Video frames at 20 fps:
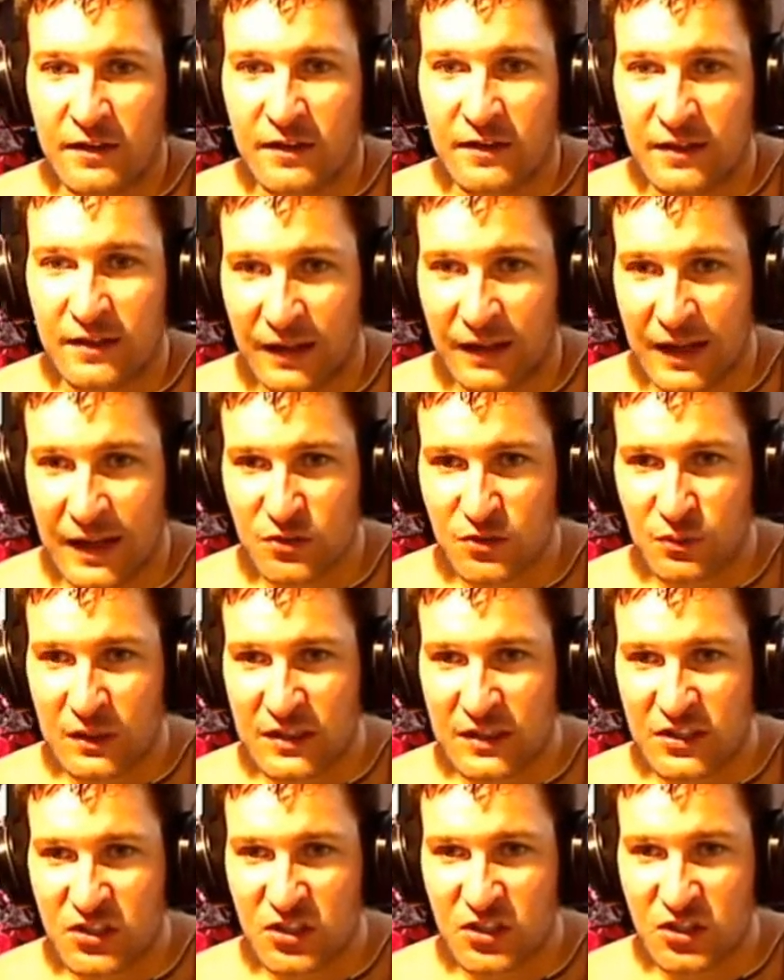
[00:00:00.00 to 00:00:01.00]
Then the last one
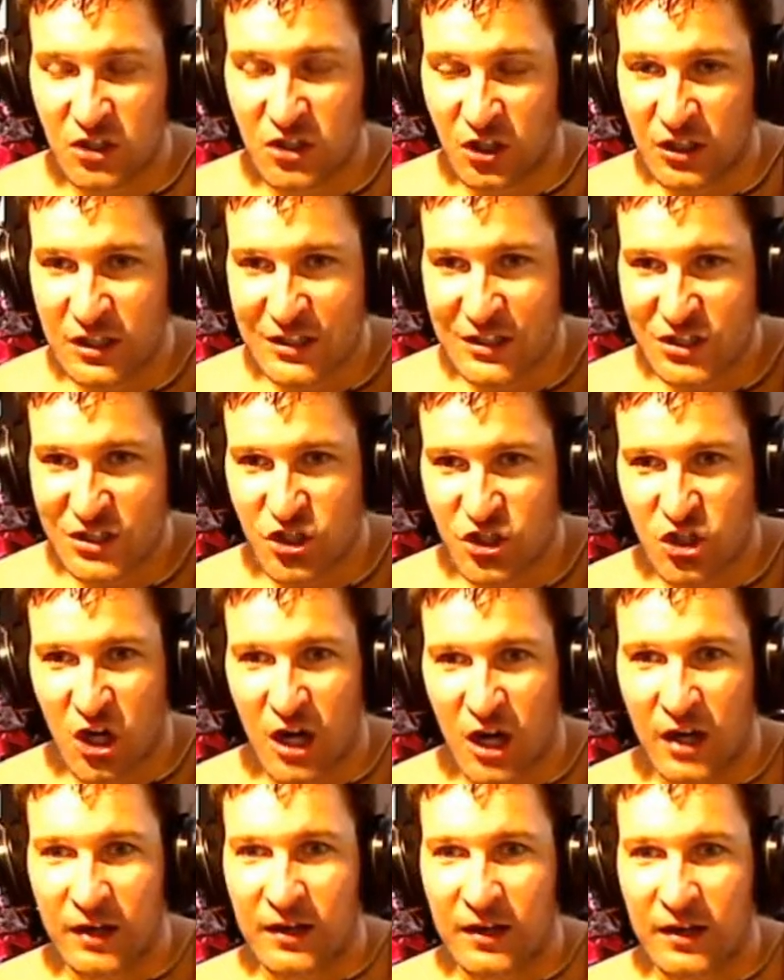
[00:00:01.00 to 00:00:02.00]
is Stunning
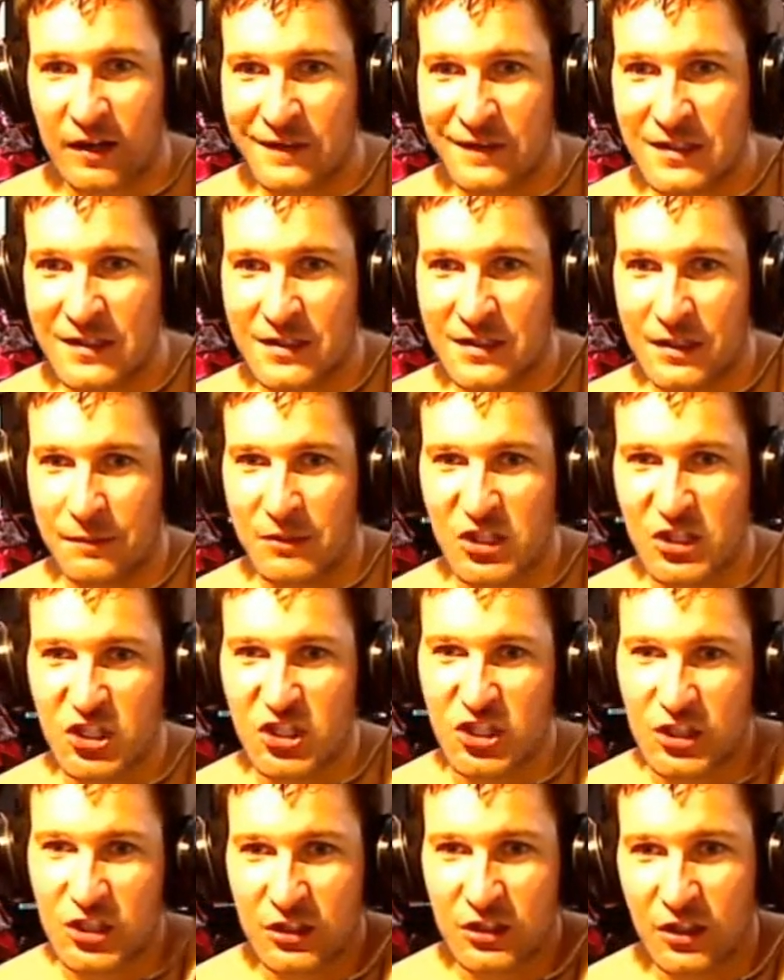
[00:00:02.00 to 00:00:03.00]
Shock, and this is the
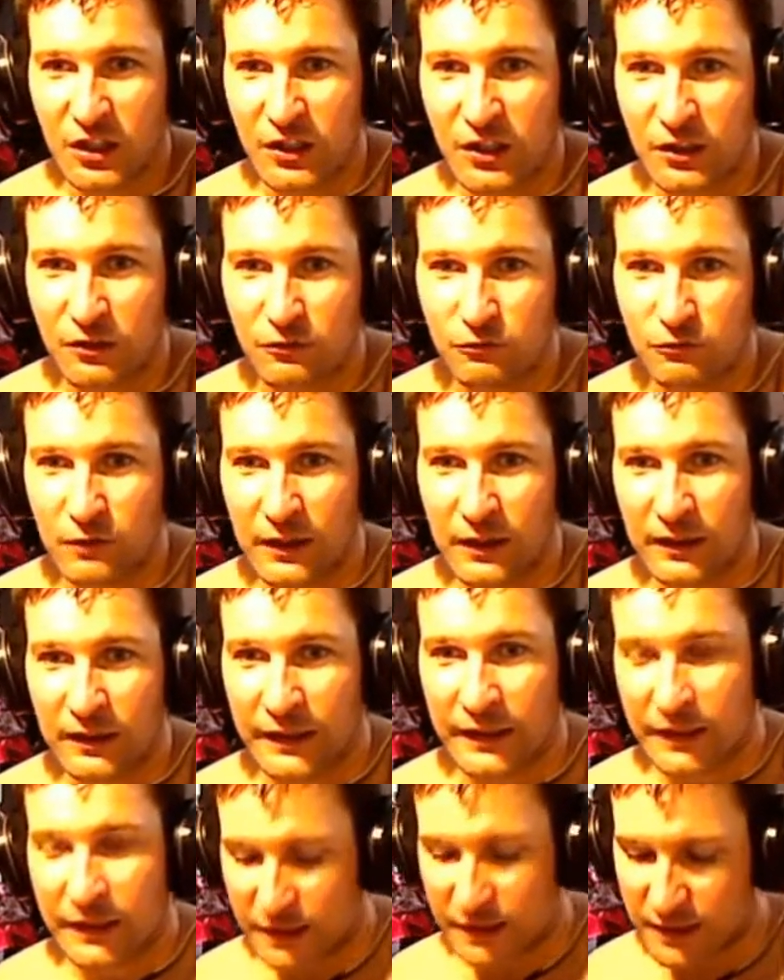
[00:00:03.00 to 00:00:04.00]
machine gun
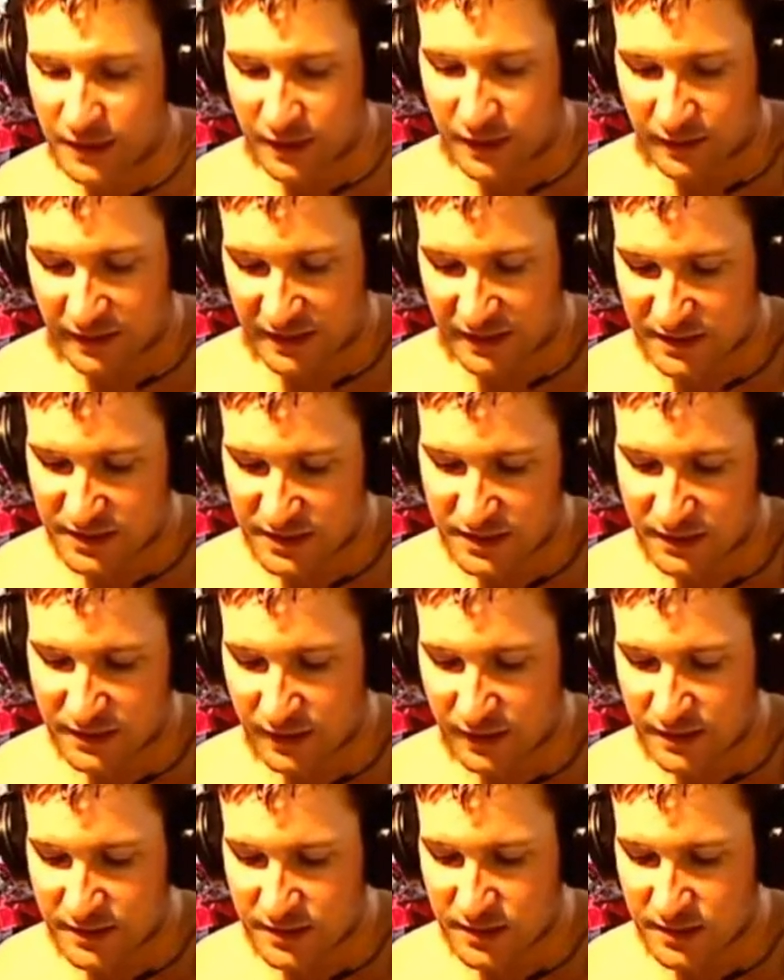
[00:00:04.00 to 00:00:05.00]
relic that
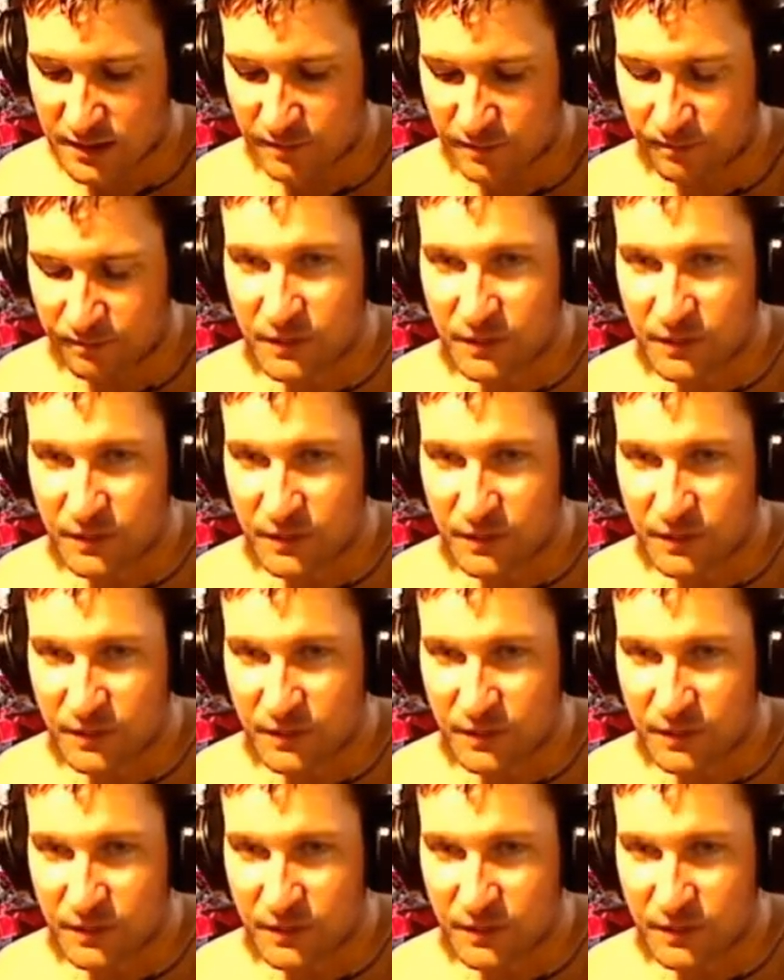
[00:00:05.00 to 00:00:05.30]
stuns.